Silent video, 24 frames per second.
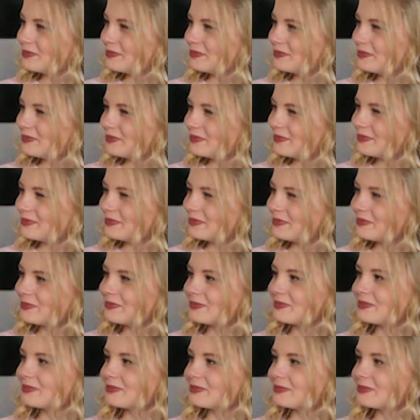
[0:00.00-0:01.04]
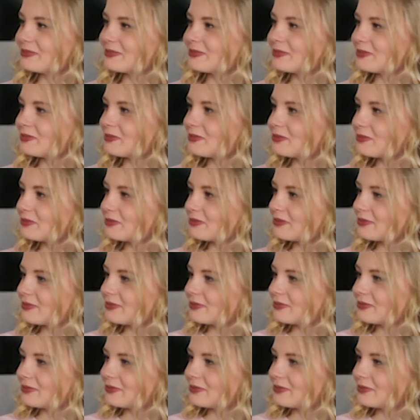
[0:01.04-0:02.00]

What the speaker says: [no speech]